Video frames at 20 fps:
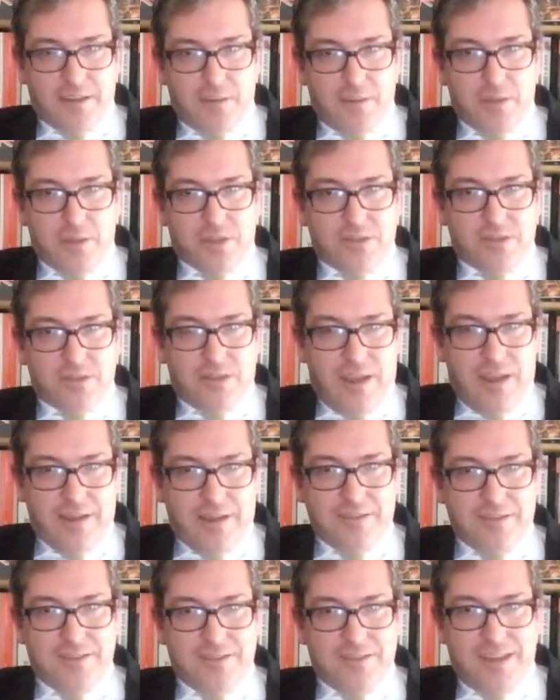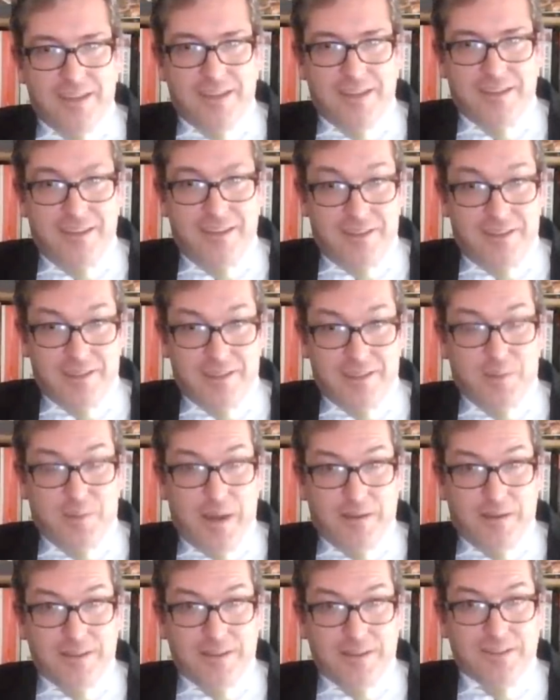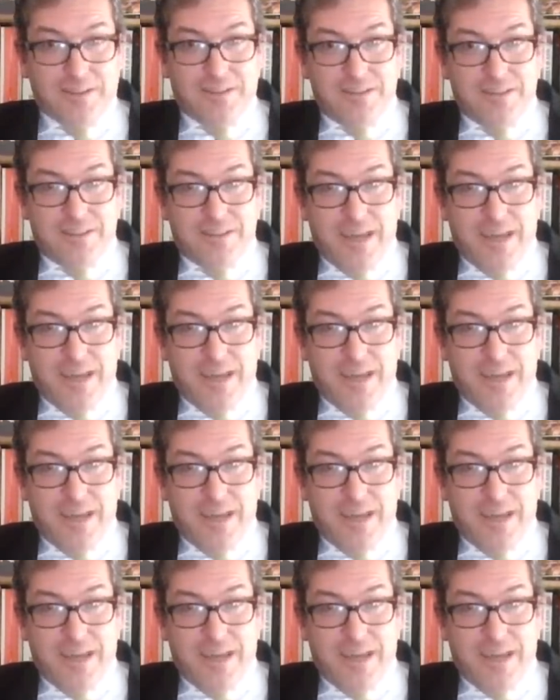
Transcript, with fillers: Commission, and uh, this panel is